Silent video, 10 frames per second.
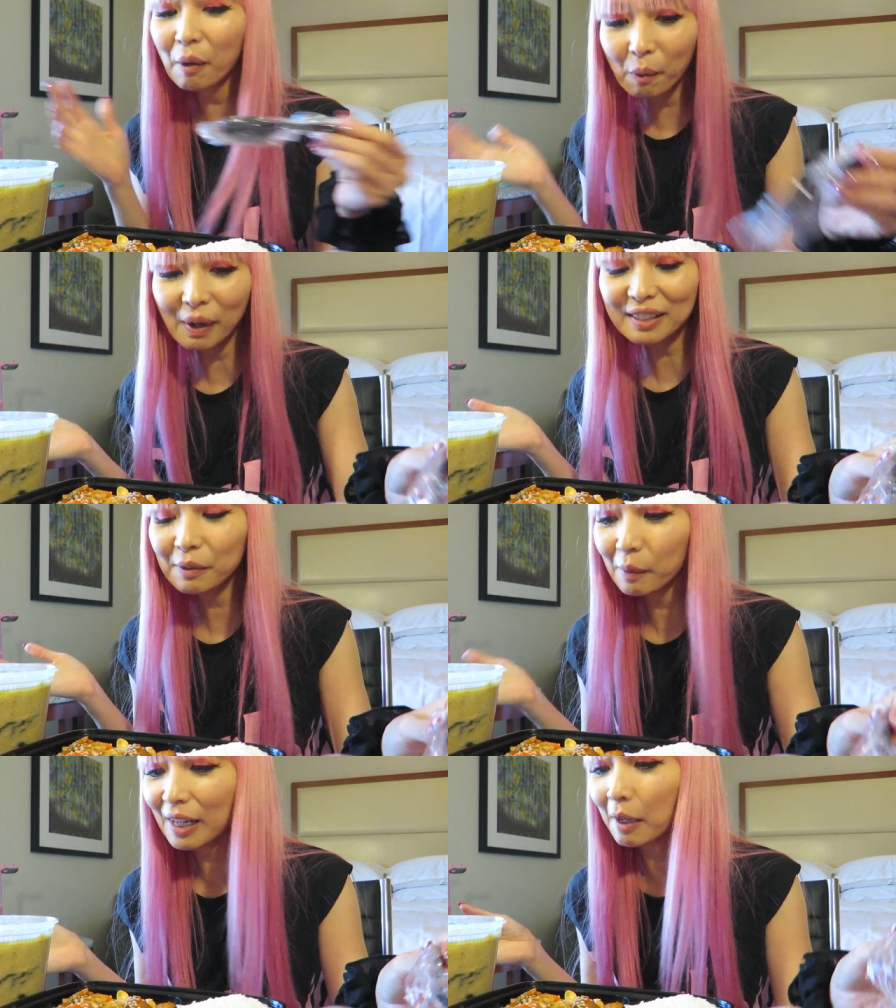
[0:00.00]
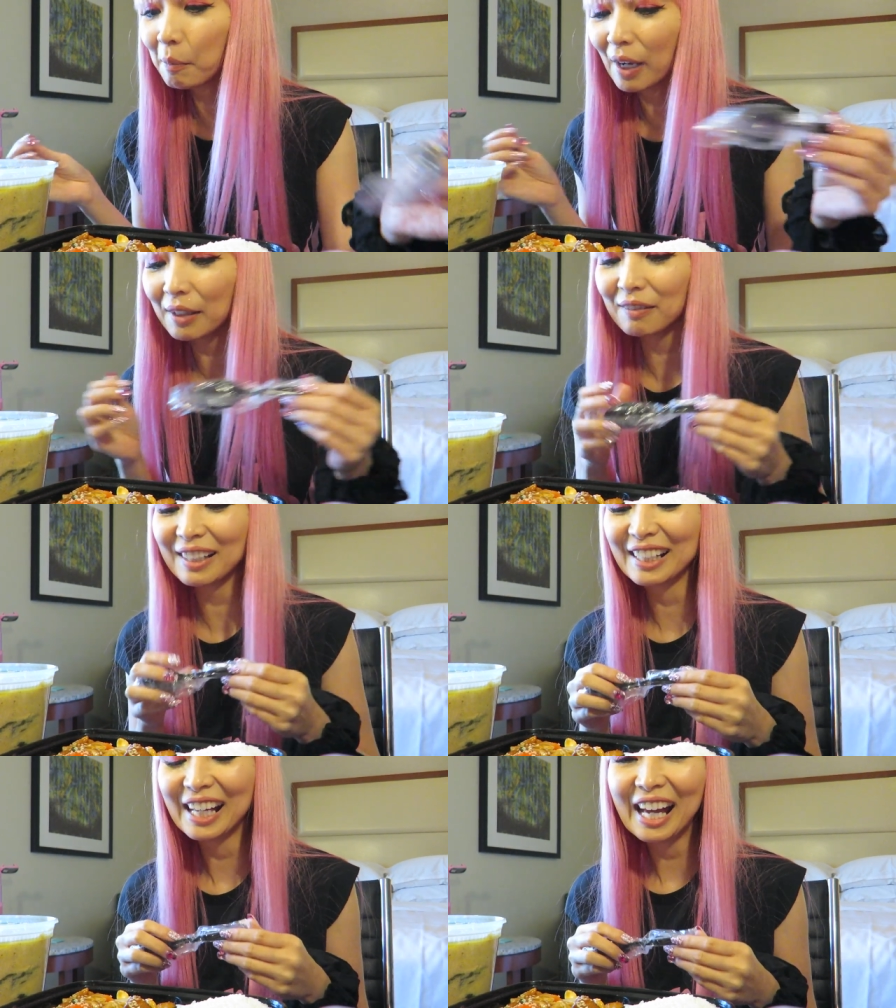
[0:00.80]
no wonder why I'm
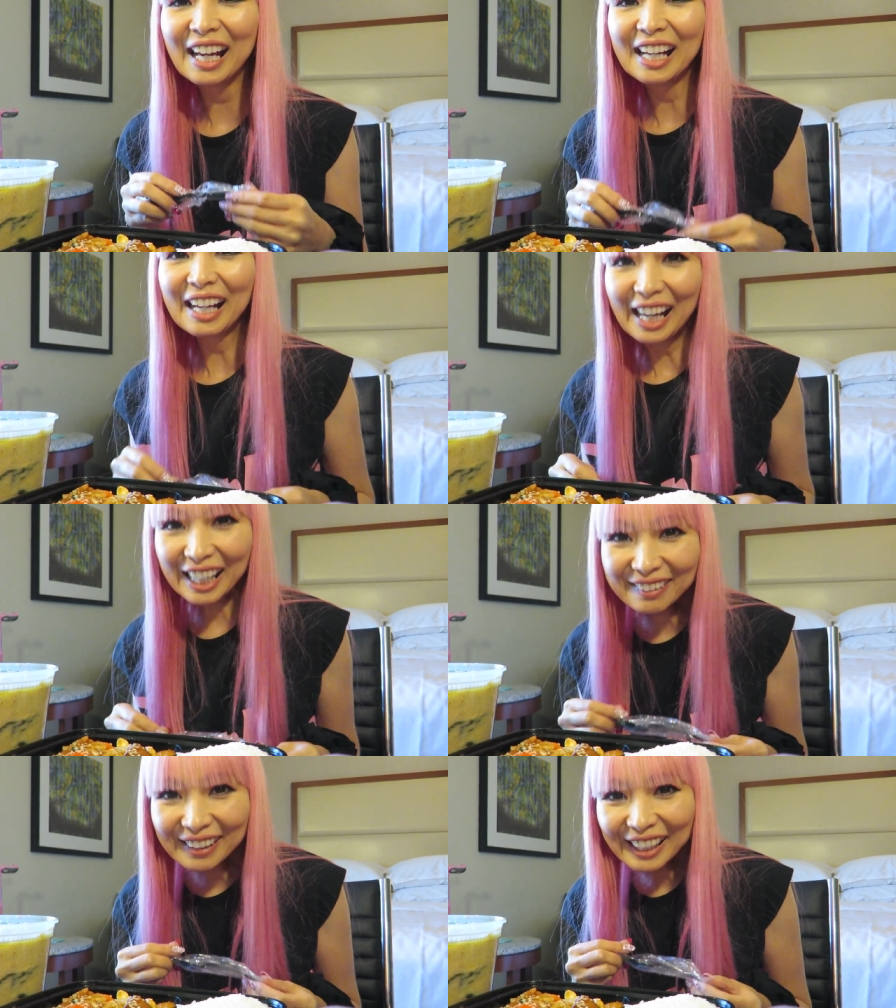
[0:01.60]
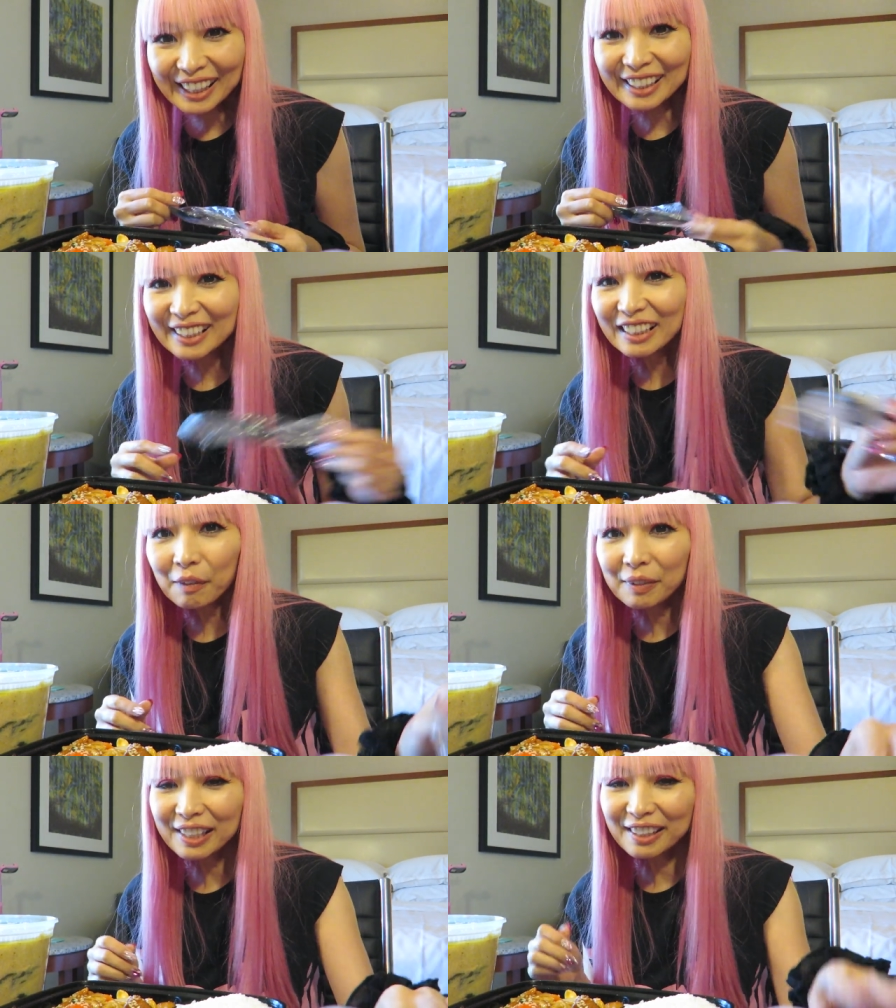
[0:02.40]
hungry. Anyway,
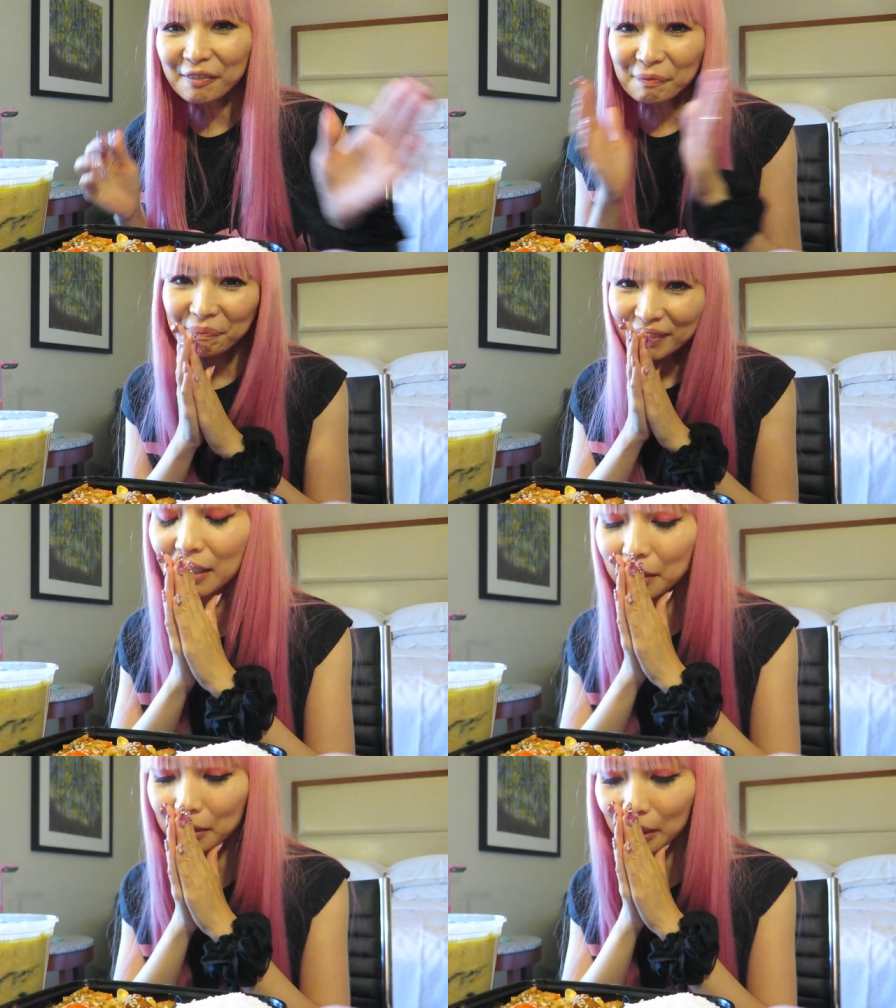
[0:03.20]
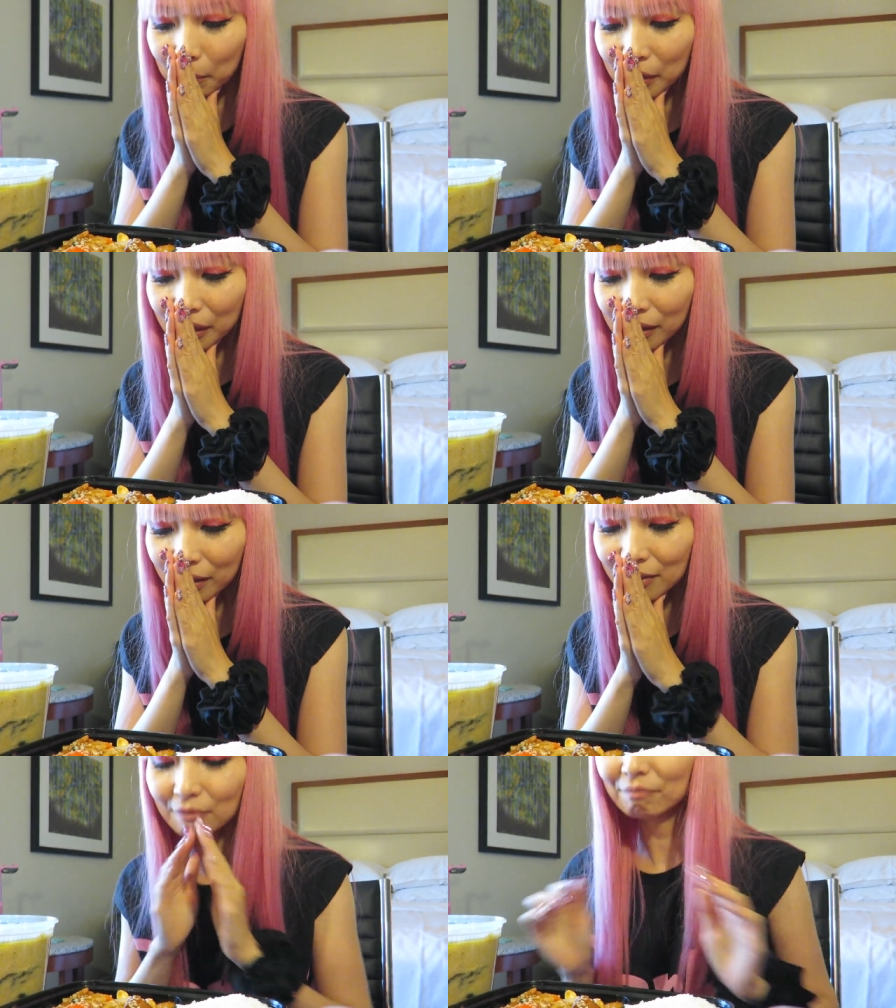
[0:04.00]
I'm eating.
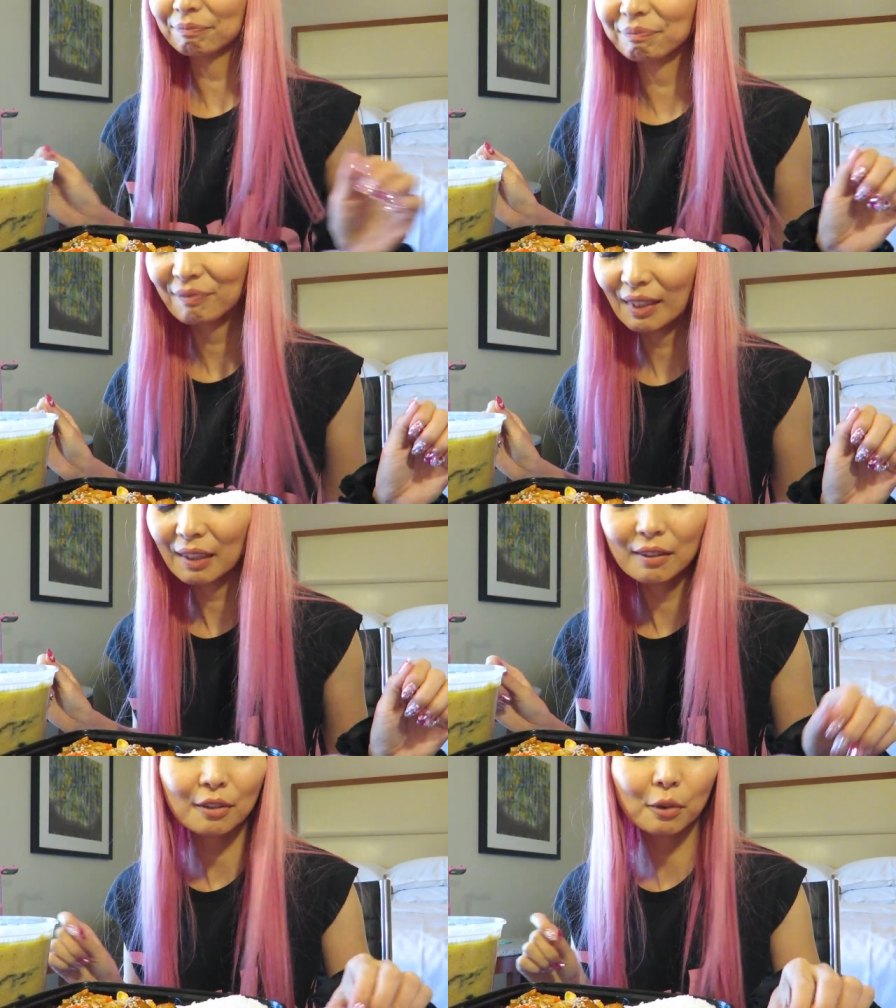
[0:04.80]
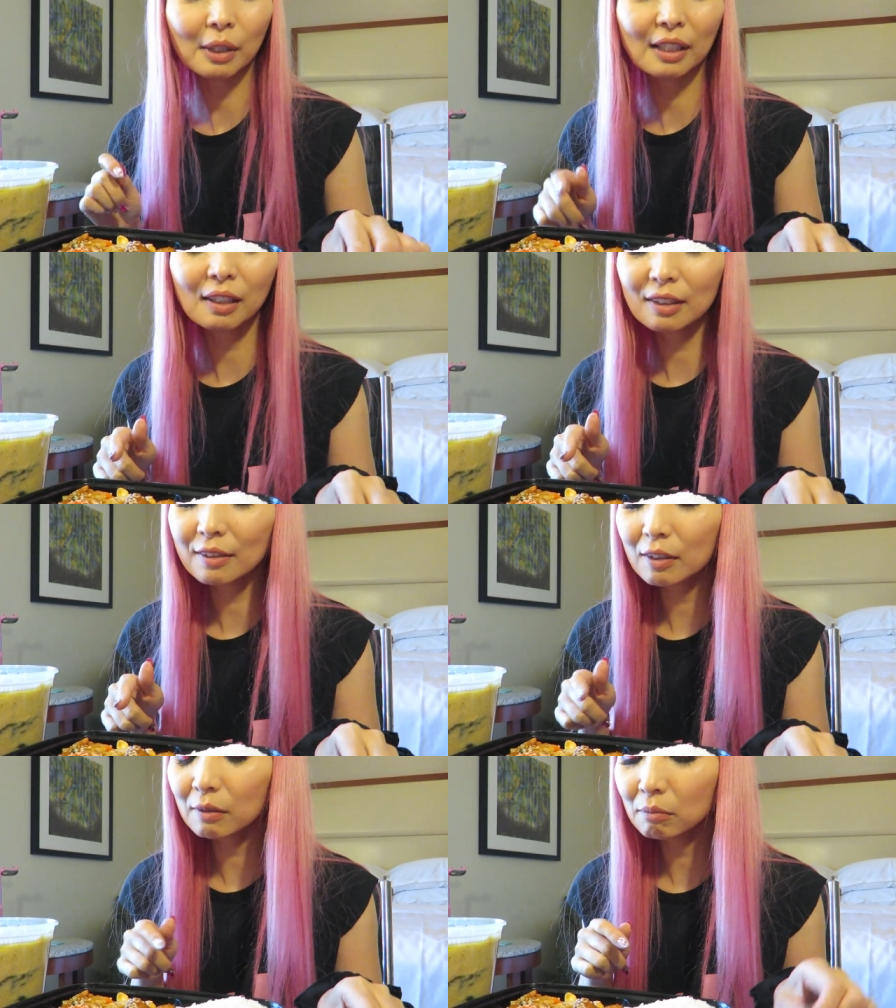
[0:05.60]
Itadakimasu. So I got
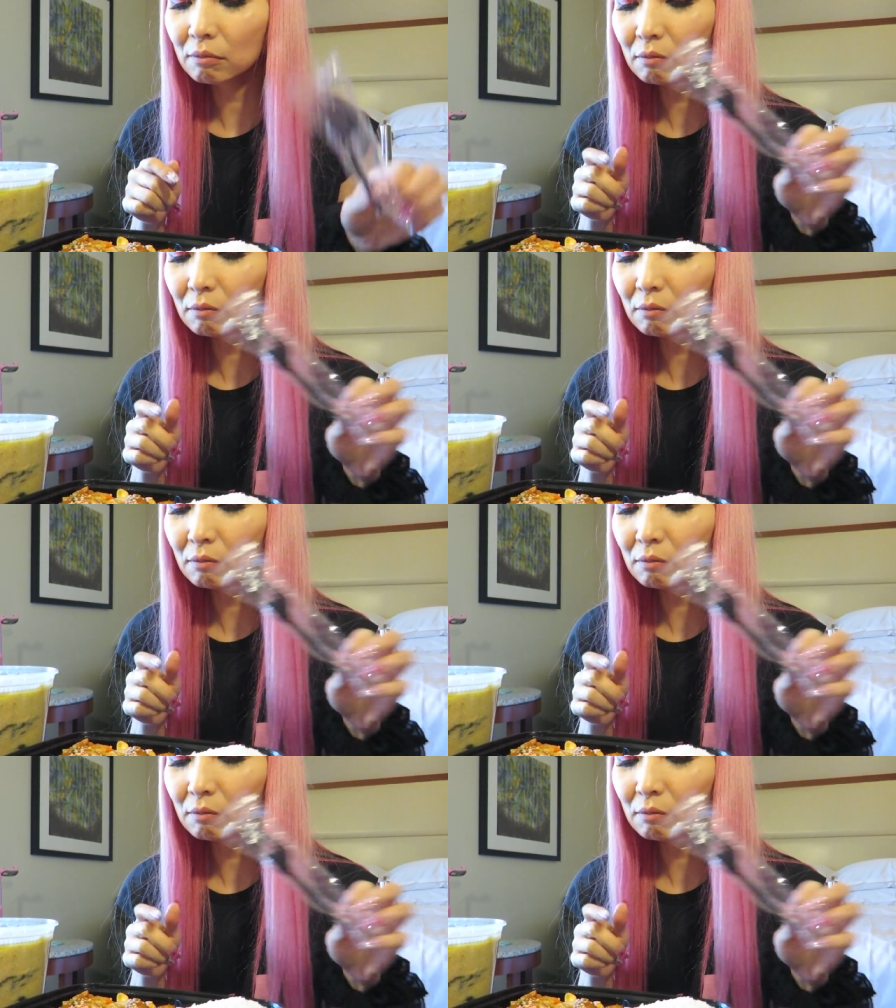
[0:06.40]
some